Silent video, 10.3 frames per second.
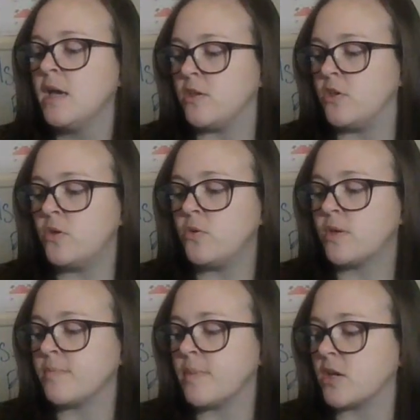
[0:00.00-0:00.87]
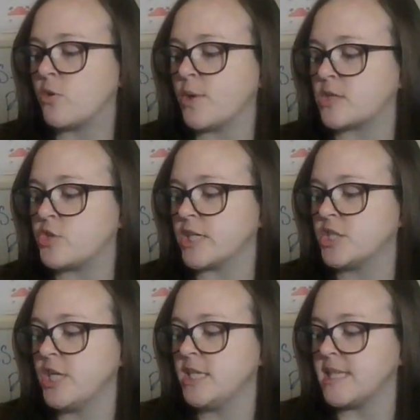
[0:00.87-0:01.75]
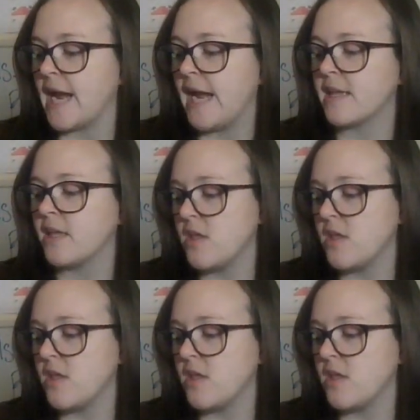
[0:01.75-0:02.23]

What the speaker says: You can make a quick trick chick stack.